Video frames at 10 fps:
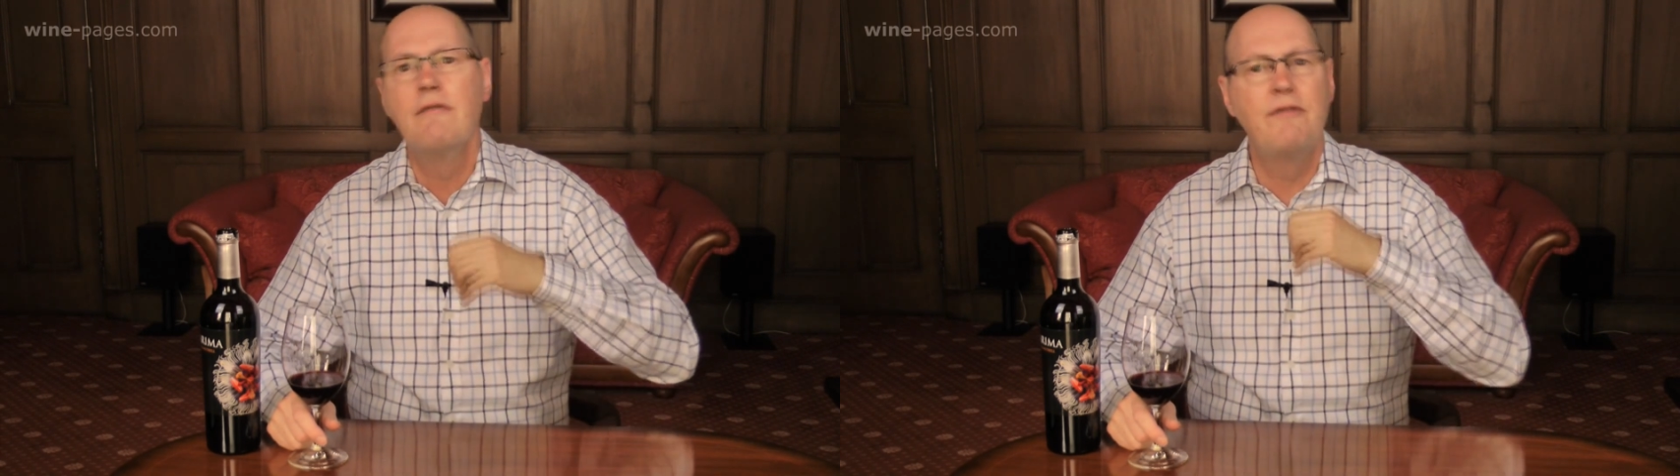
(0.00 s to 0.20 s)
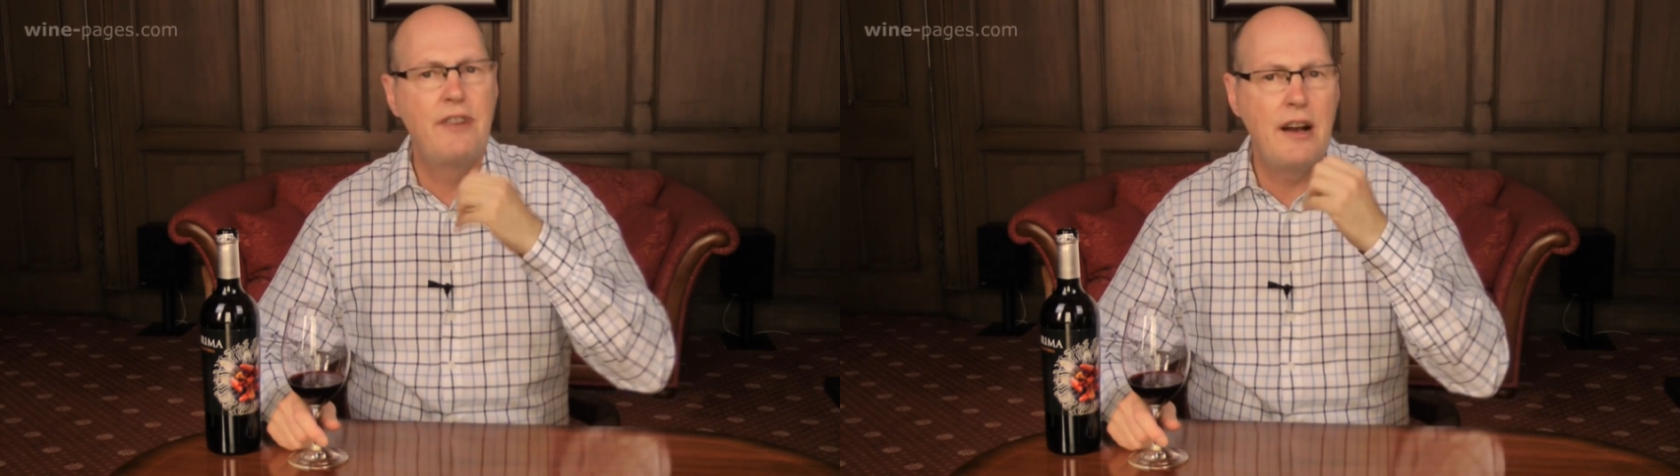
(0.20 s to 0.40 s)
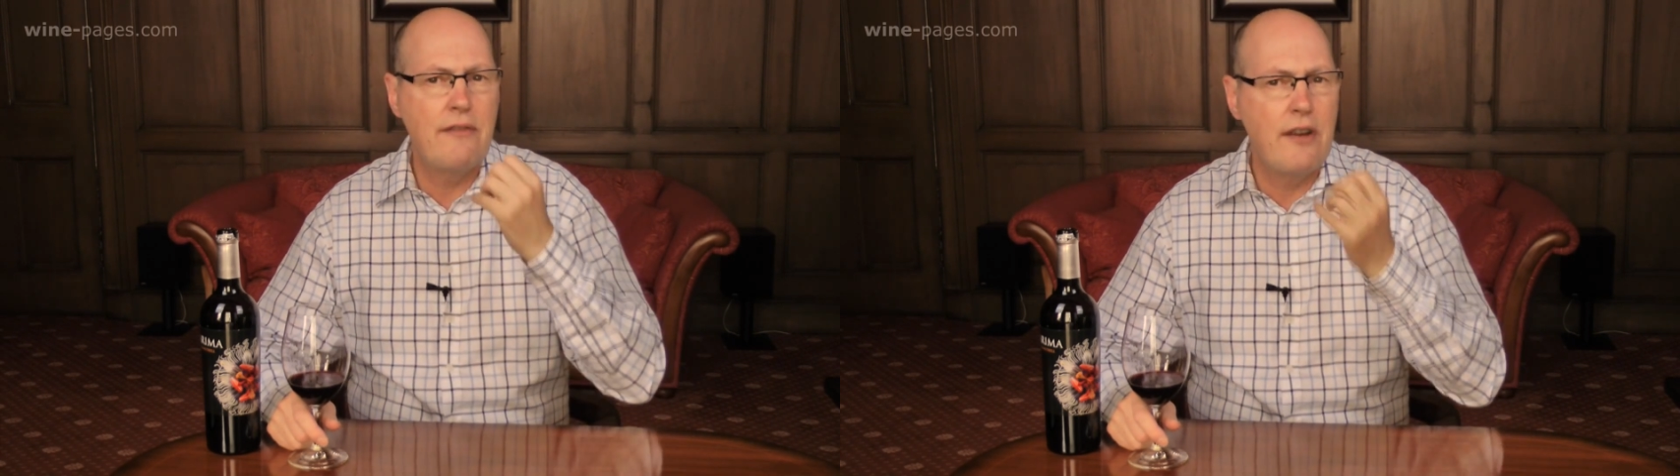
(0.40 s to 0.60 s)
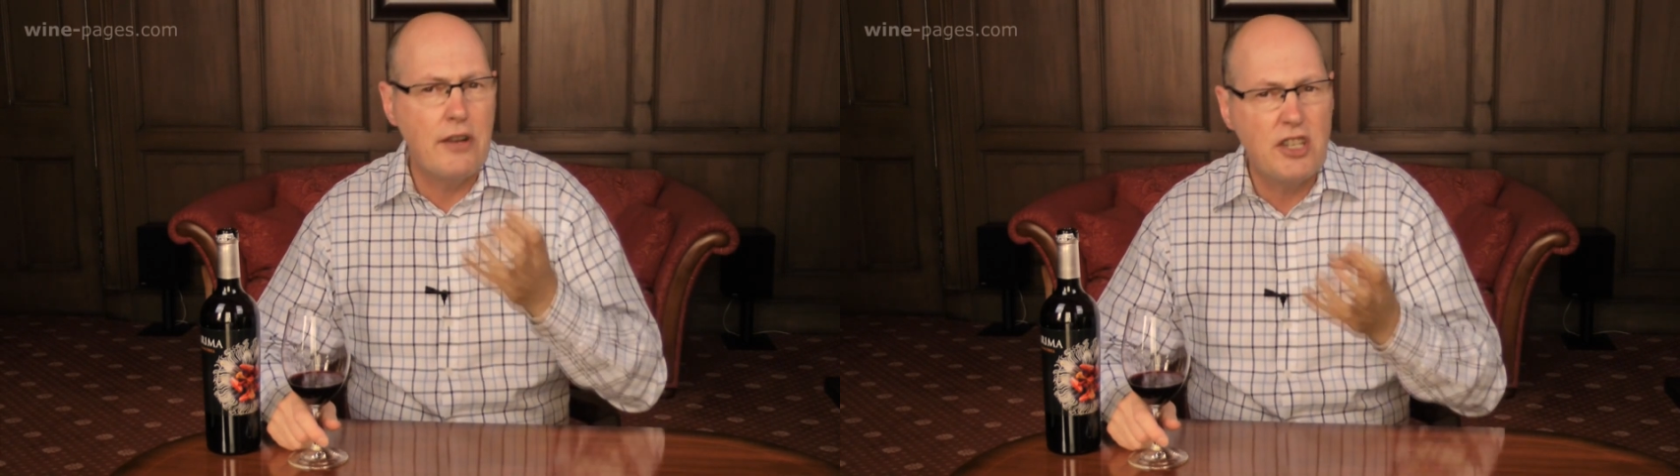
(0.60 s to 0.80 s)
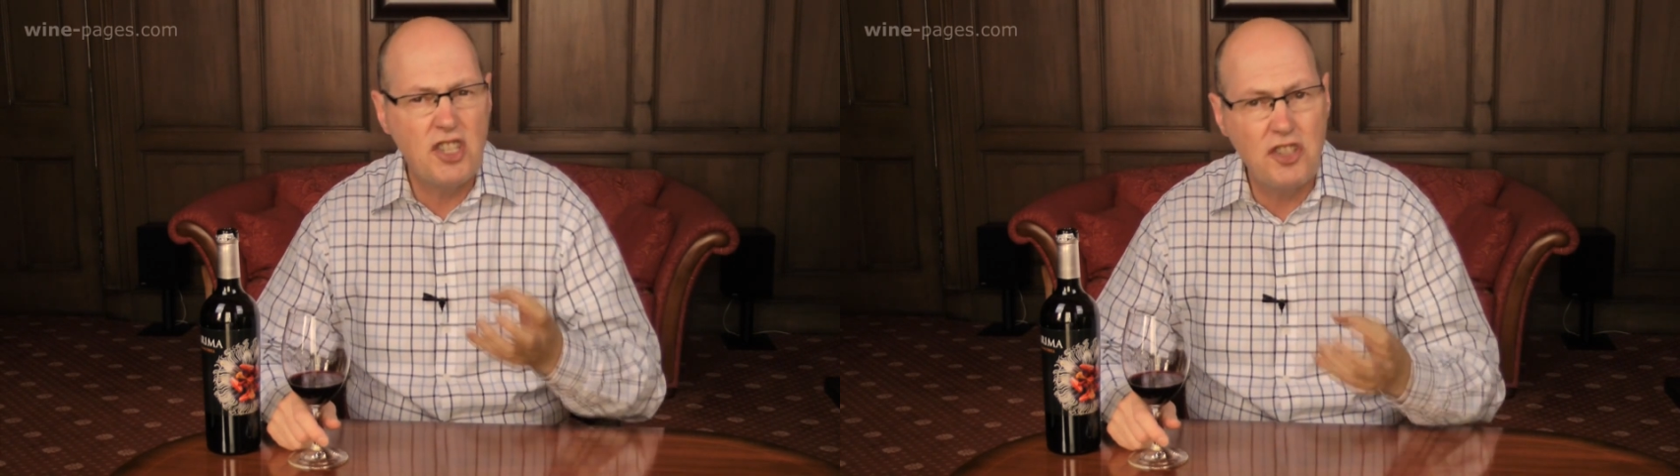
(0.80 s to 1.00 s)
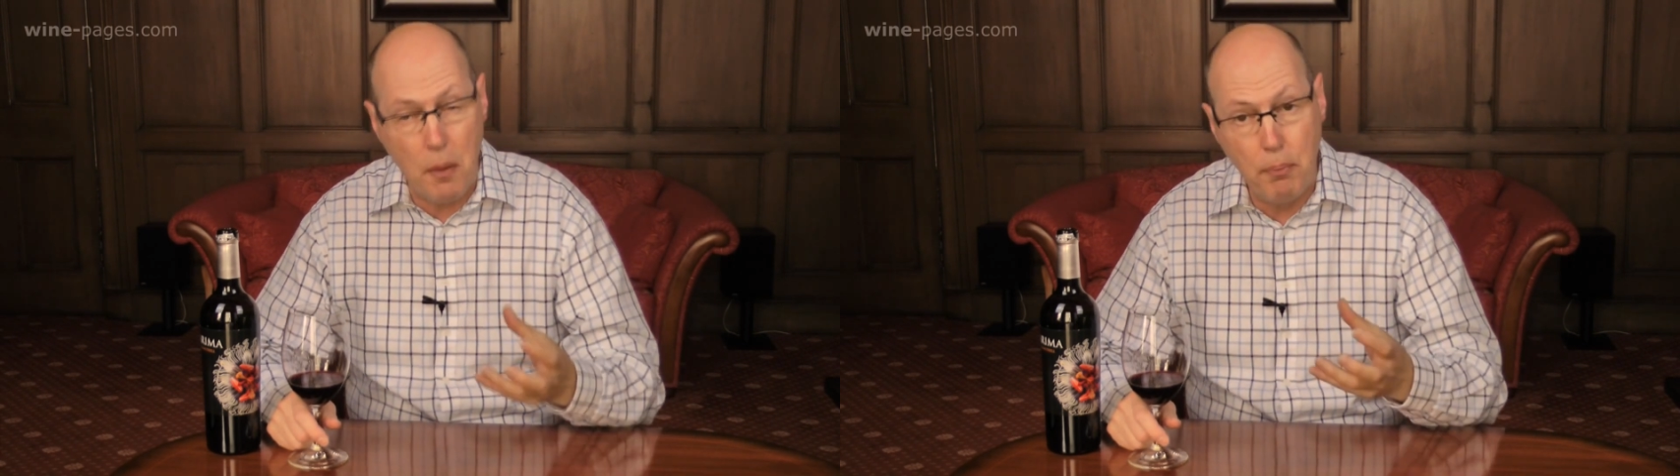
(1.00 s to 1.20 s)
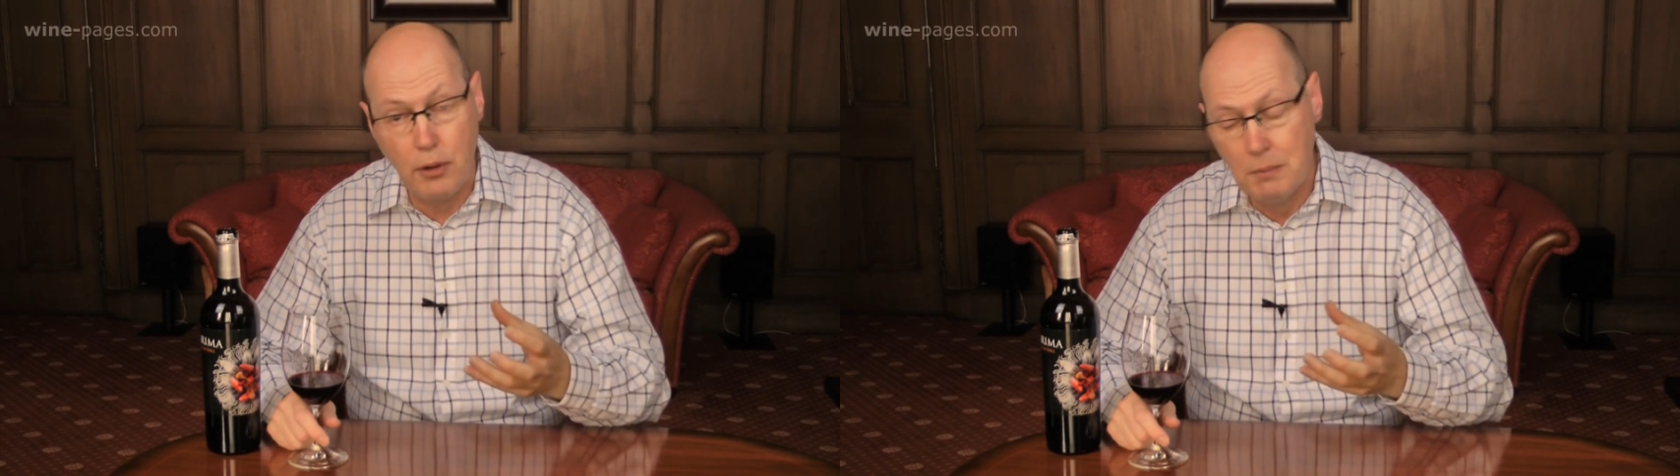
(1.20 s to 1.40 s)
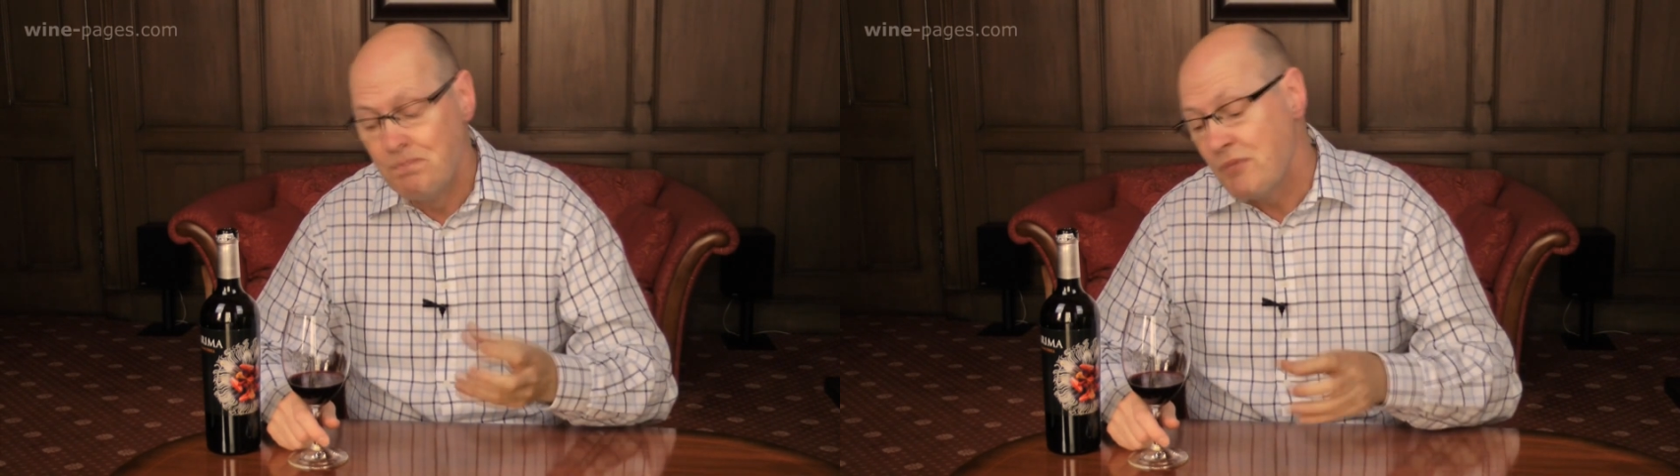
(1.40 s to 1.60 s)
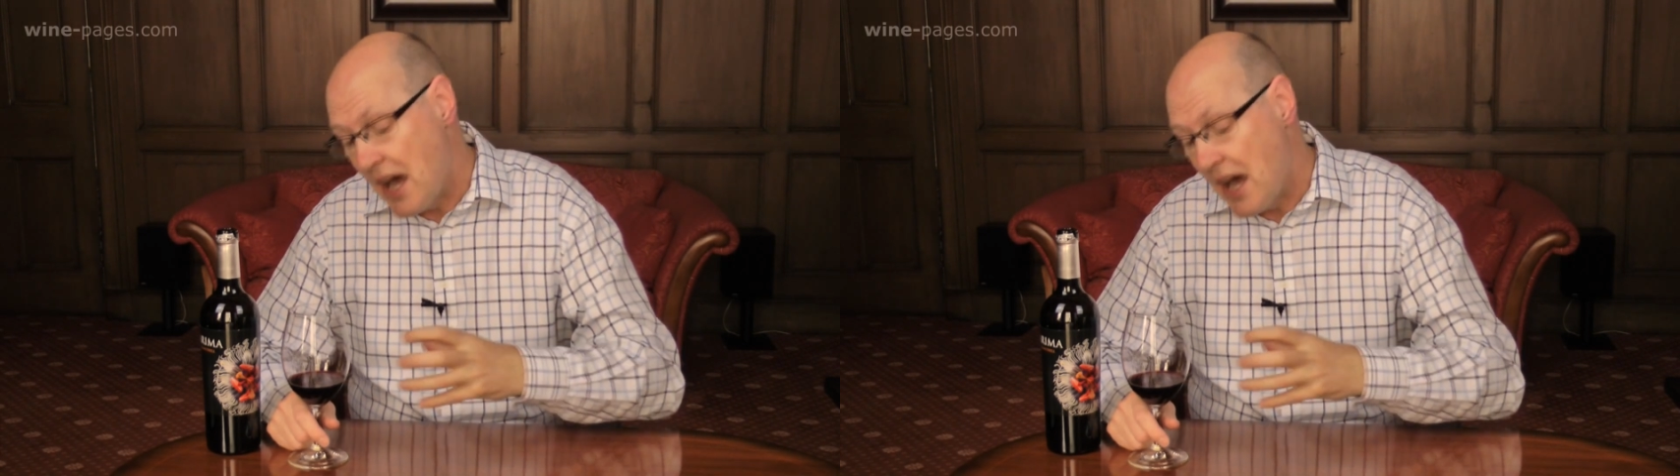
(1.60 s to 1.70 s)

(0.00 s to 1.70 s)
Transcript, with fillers: very, very supple,